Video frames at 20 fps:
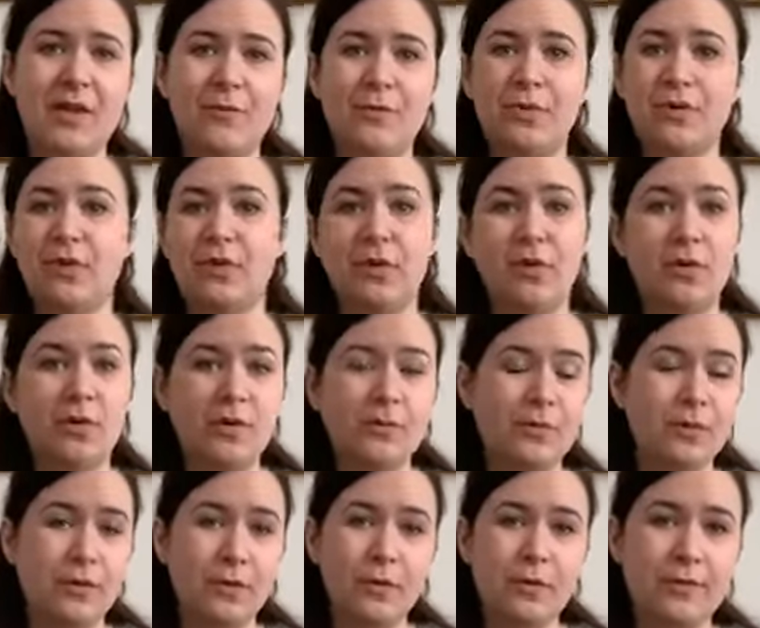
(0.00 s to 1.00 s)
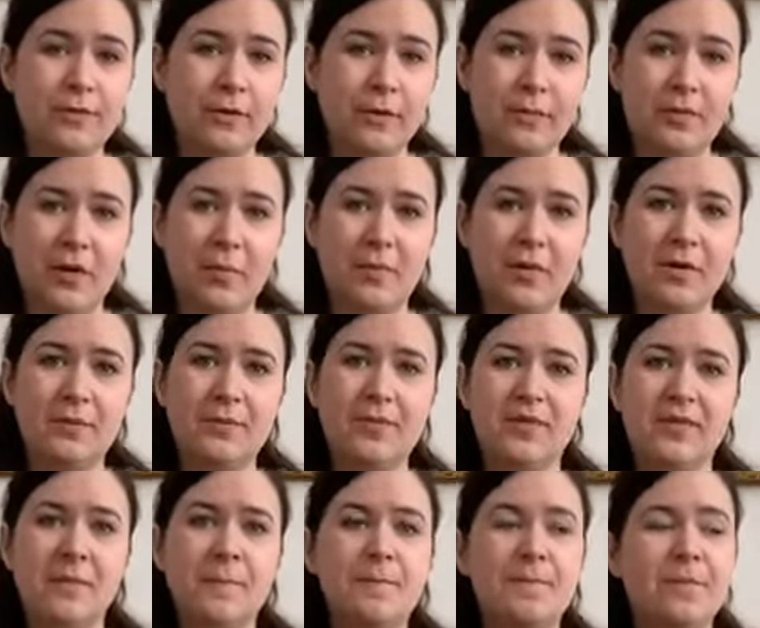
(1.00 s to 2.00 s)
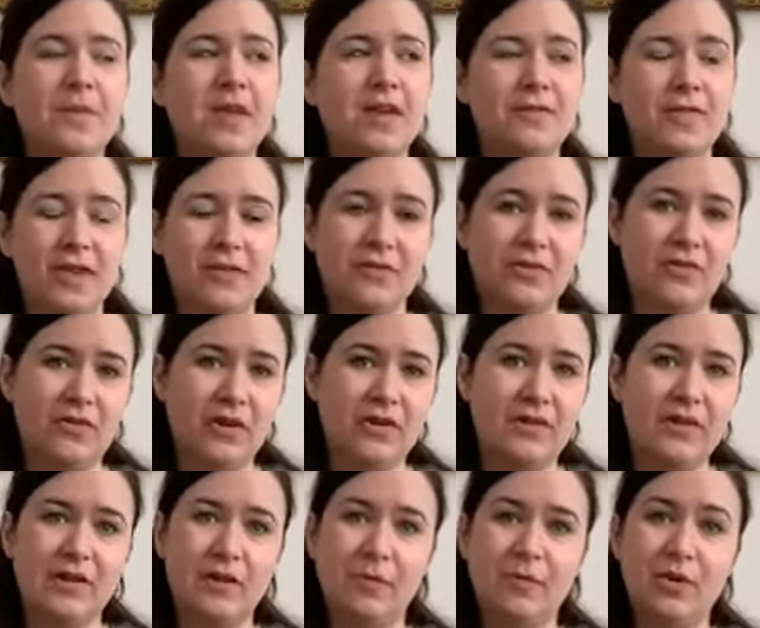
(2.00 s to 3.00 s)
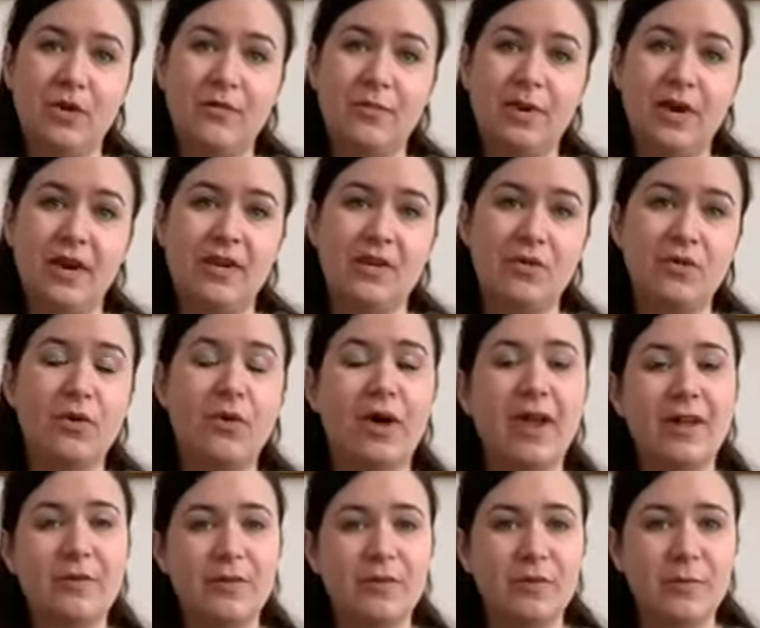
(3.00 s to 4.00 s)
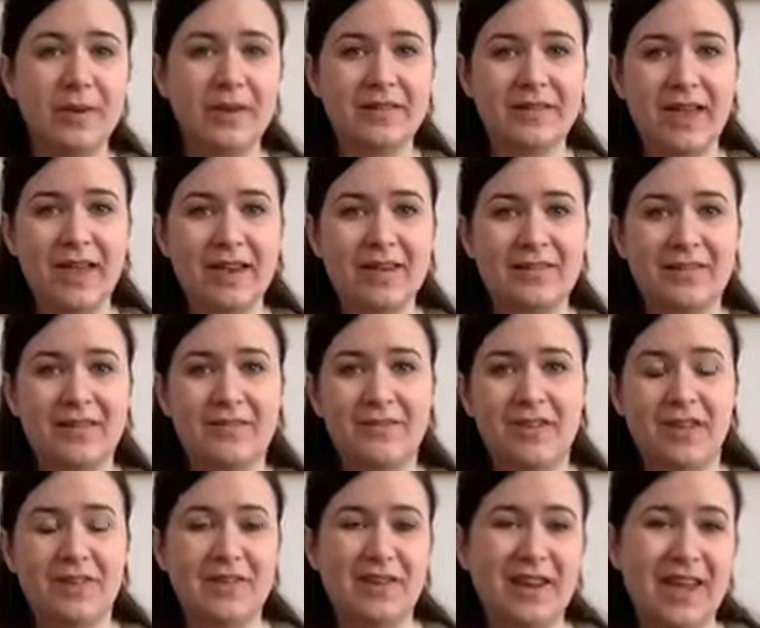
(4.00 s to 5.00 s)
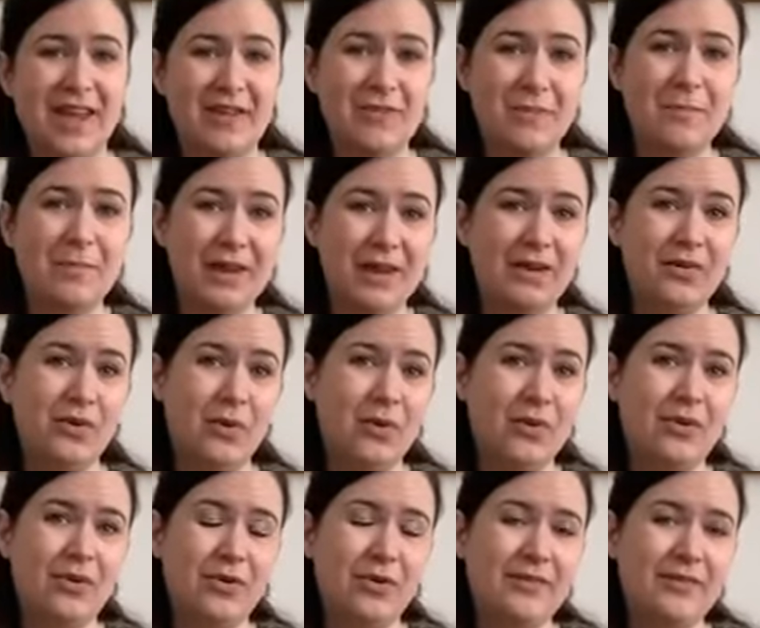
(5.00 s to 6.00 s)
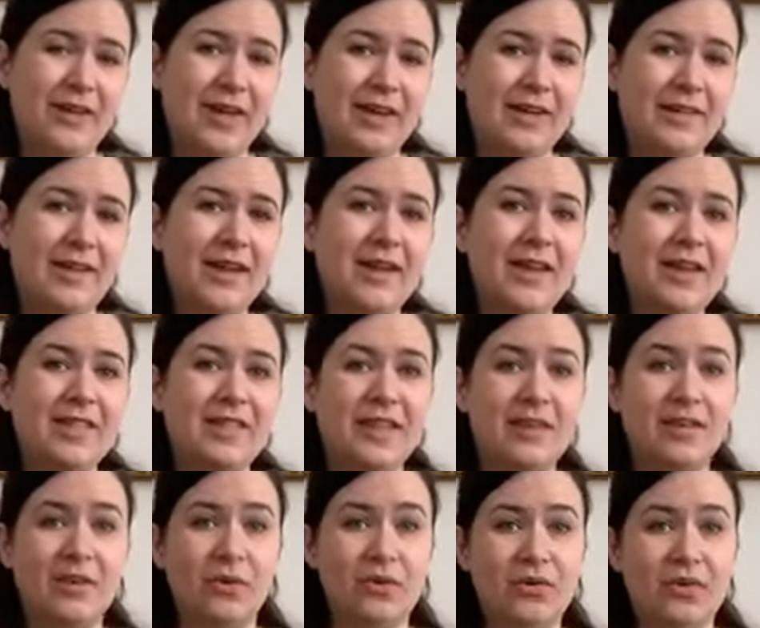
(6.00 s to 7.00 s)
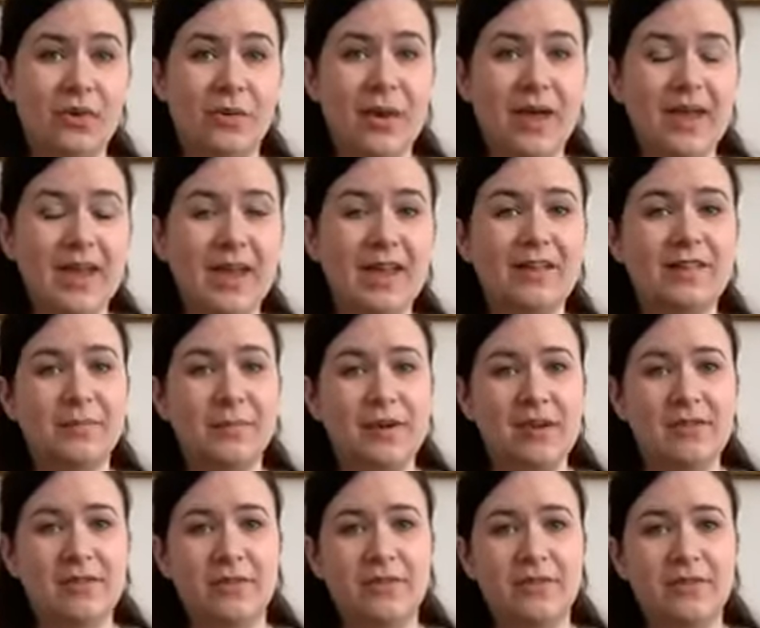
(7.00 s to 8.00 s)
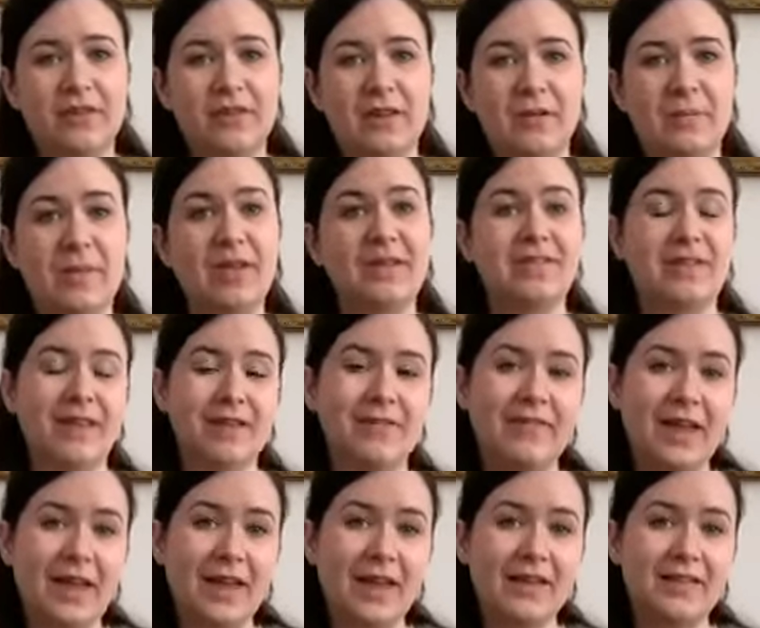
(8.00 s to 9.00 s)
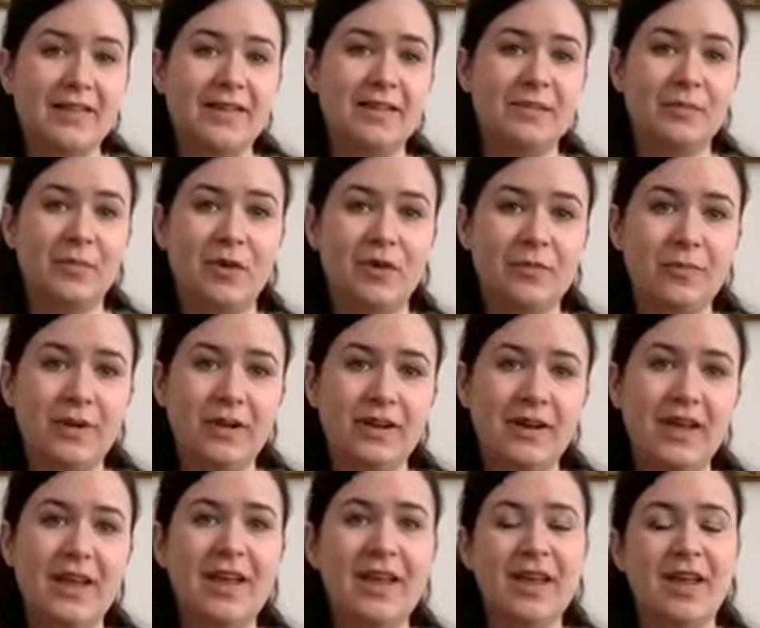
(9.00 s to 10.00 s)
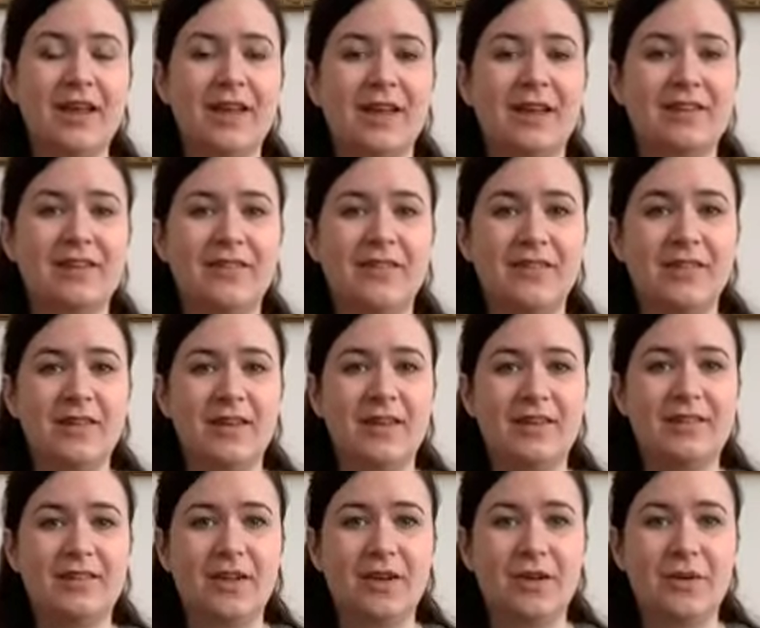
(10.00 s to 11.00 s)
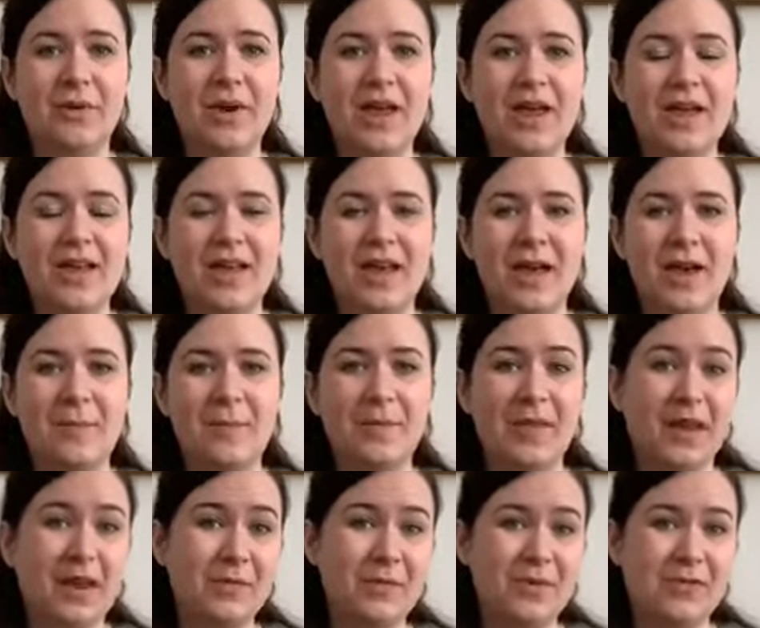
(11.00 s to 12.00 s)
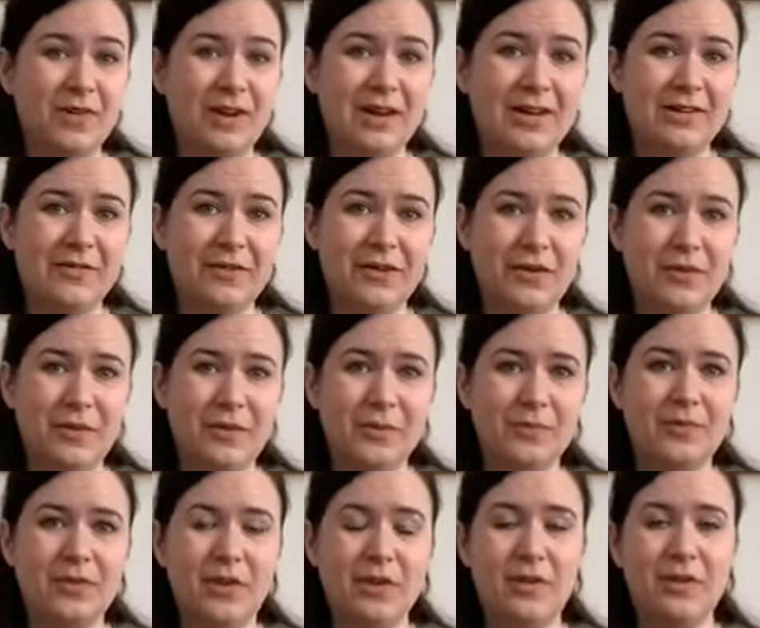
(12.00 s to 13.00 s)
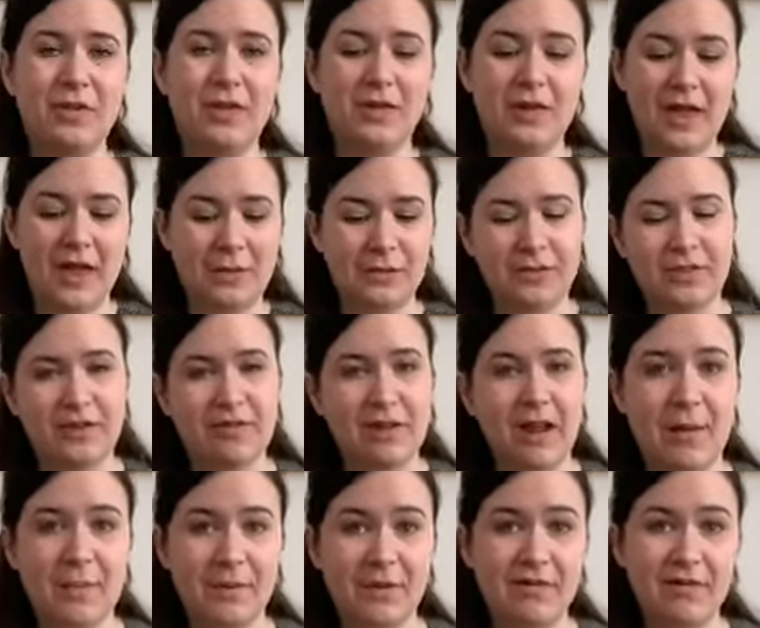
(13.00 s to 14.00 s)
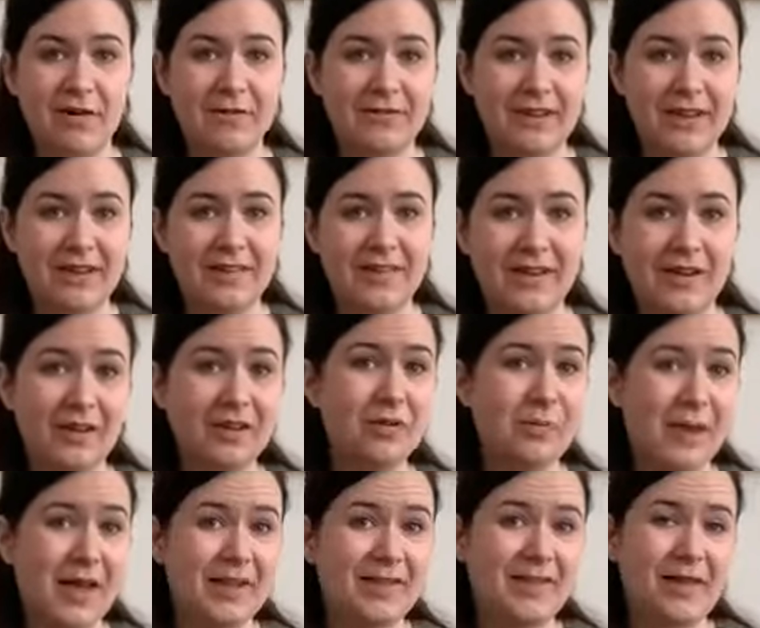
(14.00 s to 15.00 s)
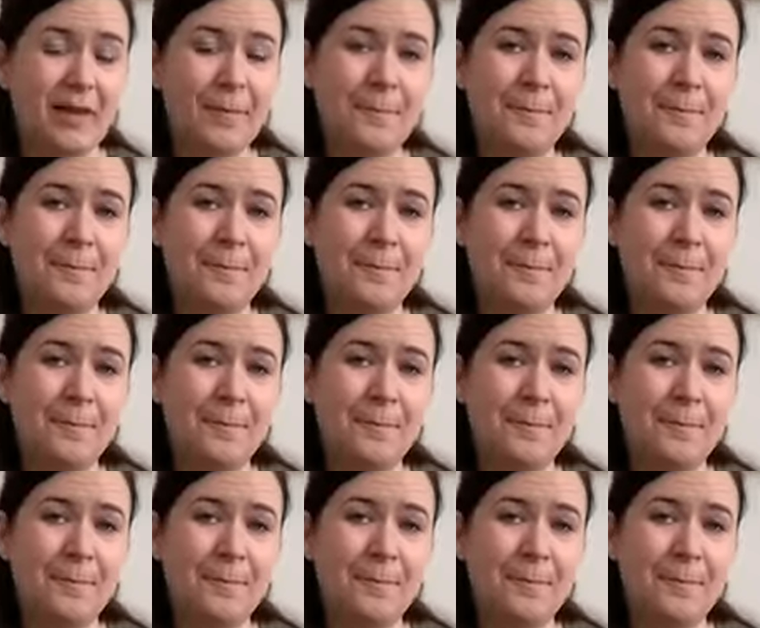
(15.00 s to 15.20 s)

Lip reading: With all foot problems, if they're restricting your movement and you're not able to be as active, that's going to have a big knock-on effect then onto your AS, because obviously the best thing for AS is movement and activity, so that can be really difficult. So the healthier and happier our feet are, the better.